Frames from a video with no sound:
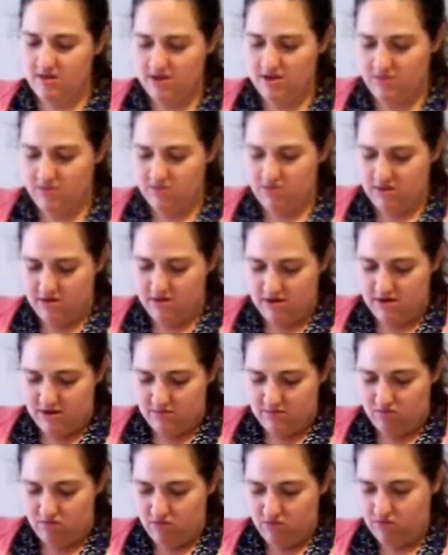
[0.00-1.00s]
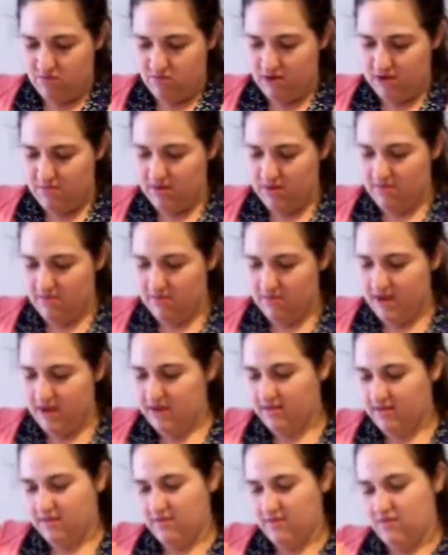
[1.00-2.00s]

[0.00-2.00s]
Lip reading: I don't think you need real piping bags.